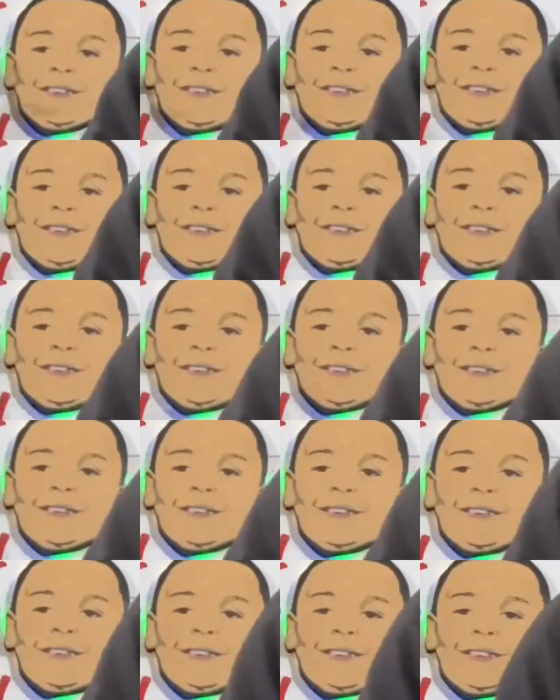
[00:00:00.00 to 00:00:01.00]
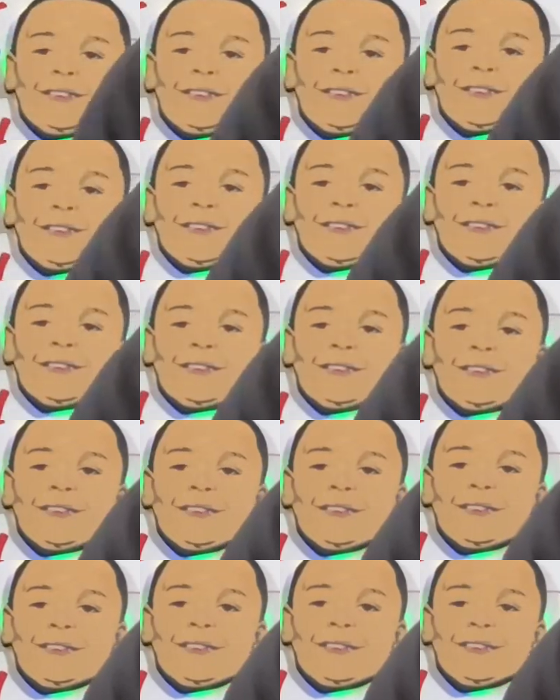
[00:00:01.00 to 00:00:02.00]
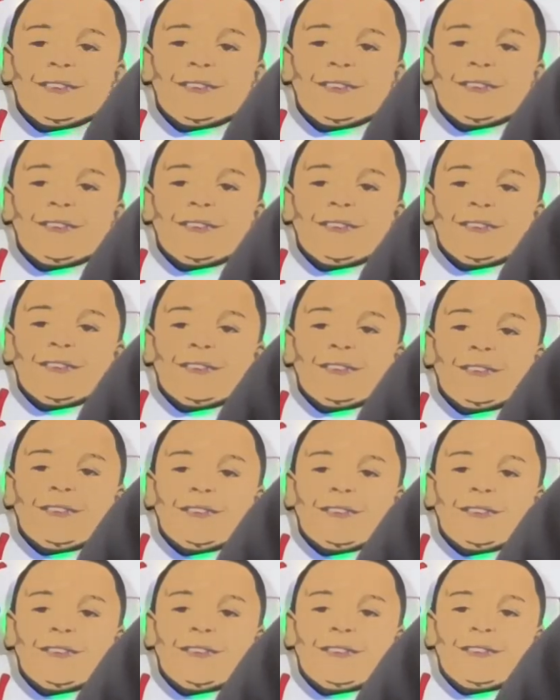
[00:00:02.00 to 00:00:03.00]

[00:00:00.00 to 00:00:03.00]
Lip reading: (not speaking)